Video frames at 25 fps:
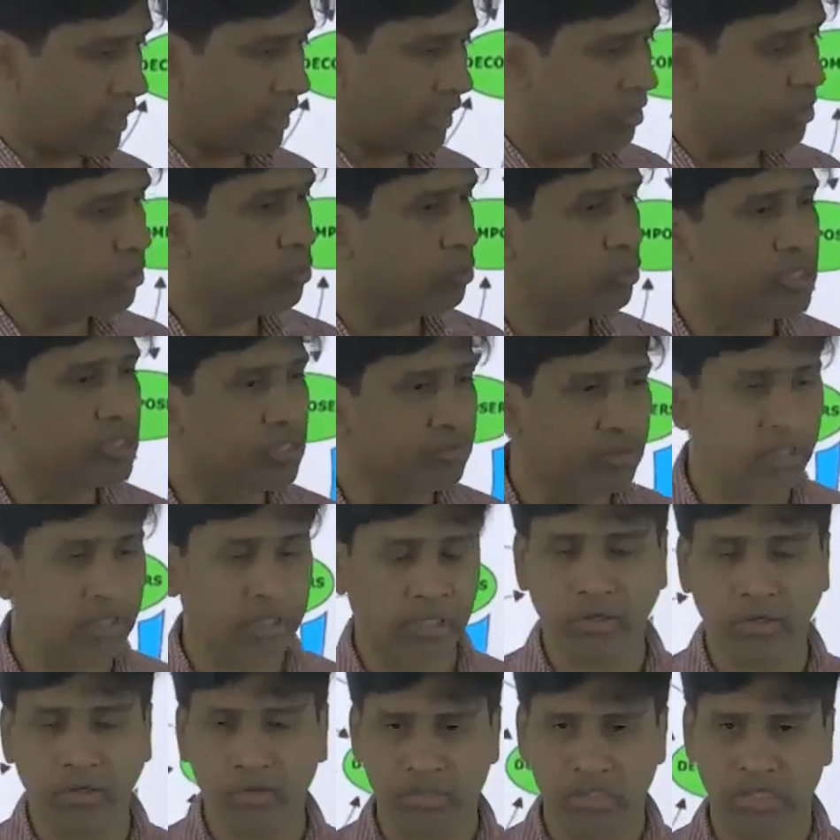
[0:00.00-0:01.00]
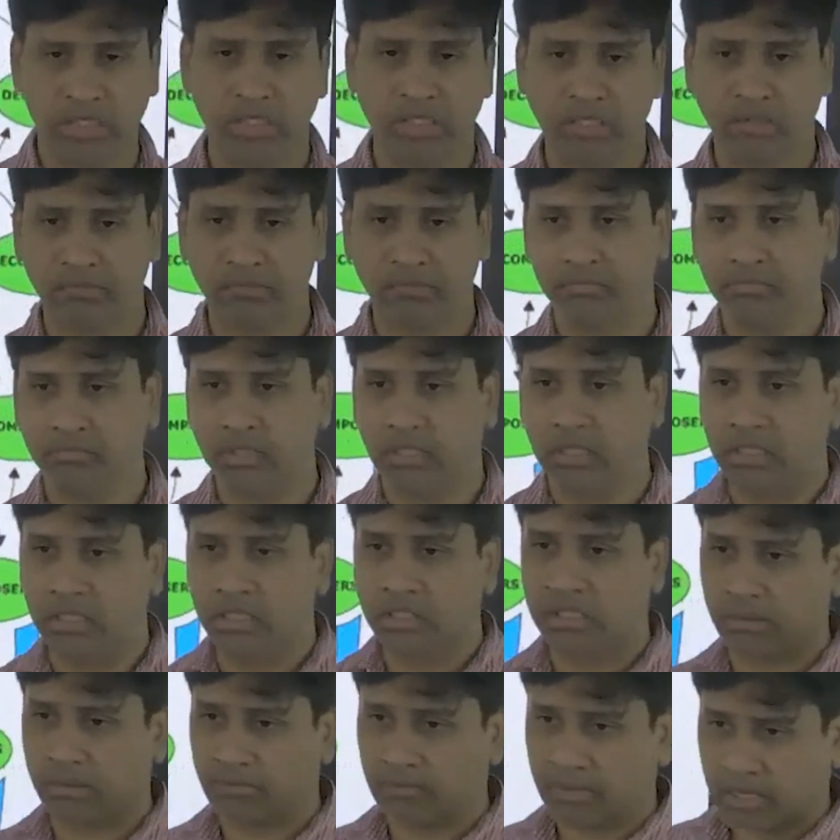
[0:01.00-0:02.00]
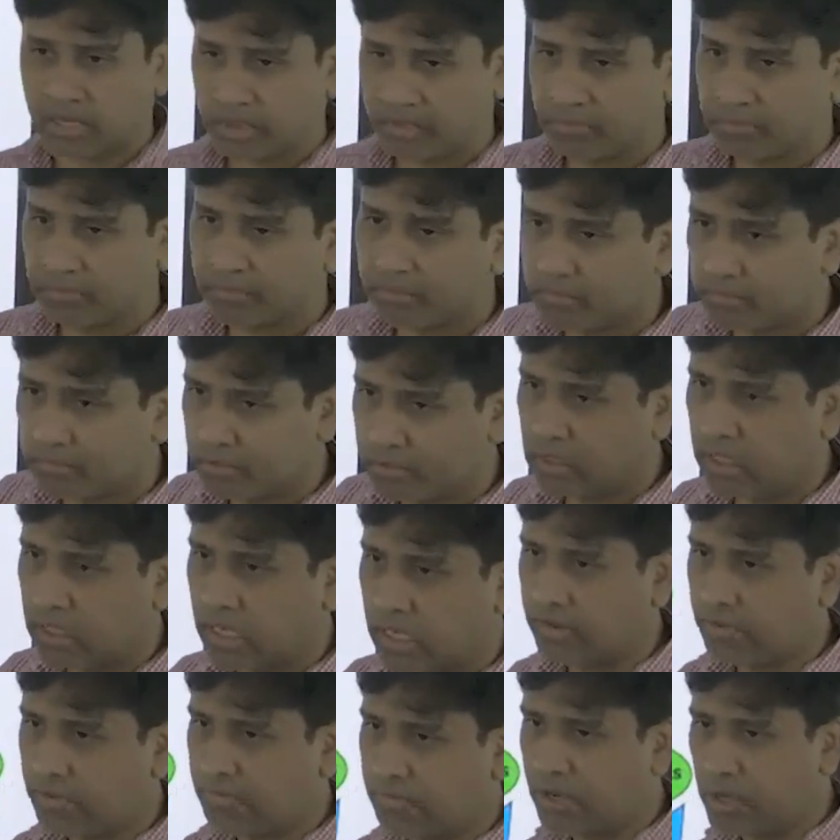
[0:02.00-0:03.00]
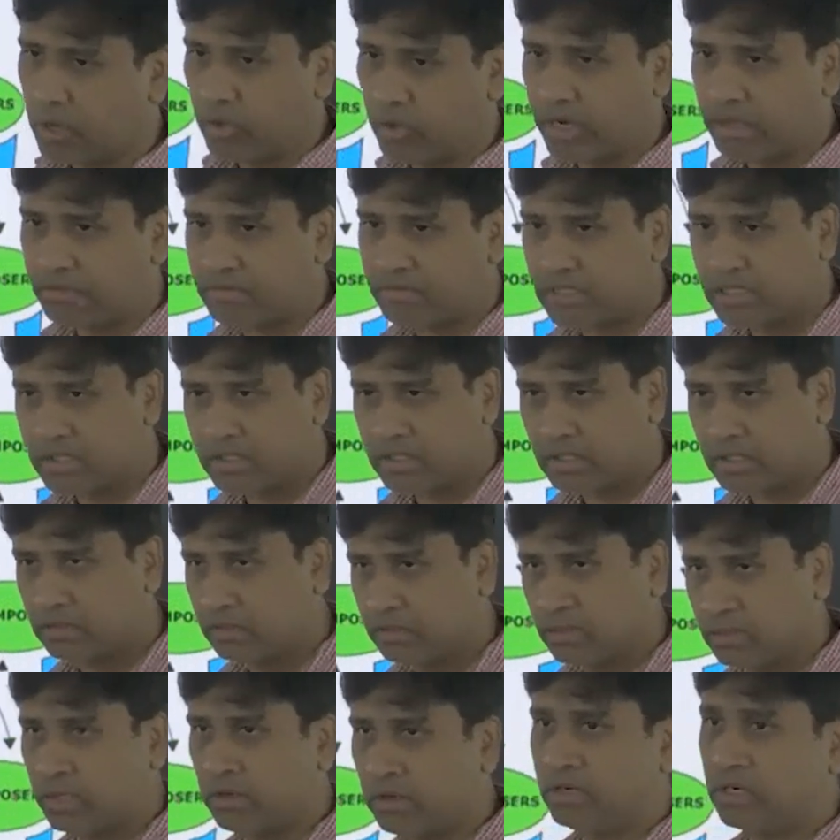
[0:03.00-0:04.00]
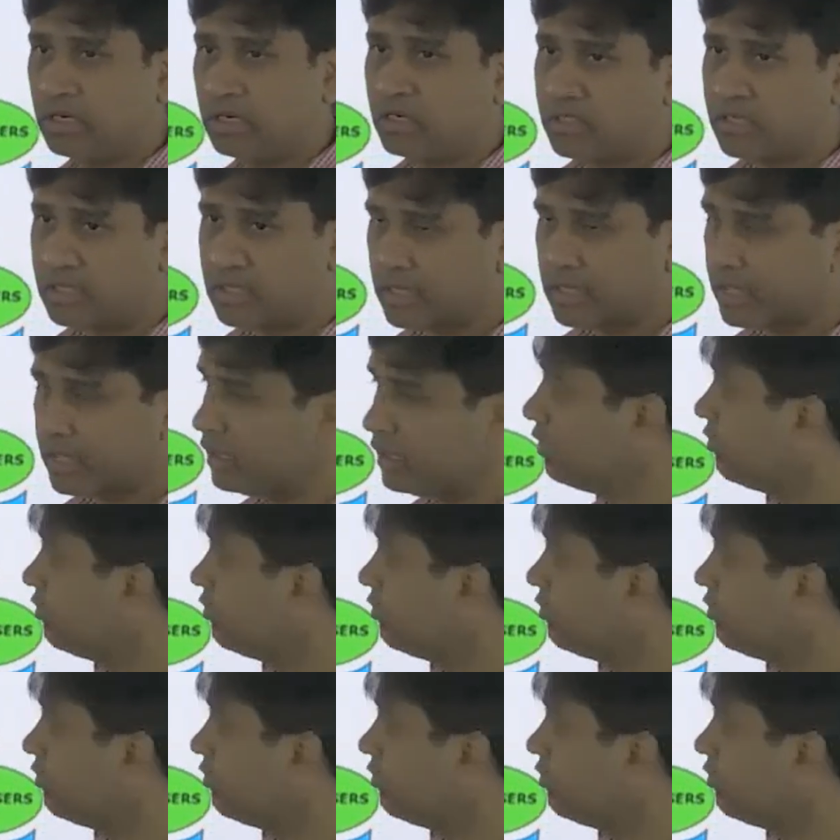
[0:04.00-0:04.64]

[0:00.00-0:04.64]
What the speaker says: I may use the word ecosystem, sometimes biodiversity. So you have to understand,